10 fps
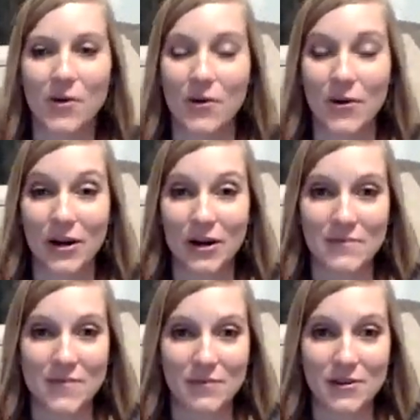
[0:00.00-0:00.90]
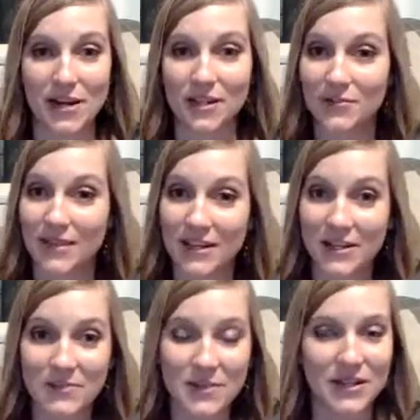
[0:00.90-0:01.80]
or maybe you got to read a
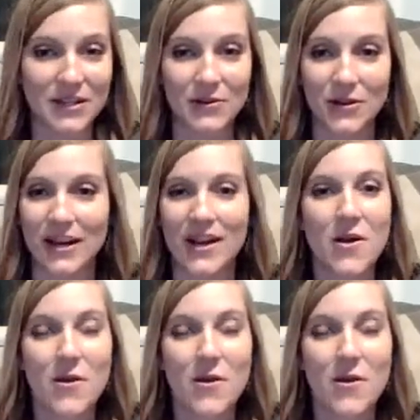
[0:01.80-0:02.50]
good book, or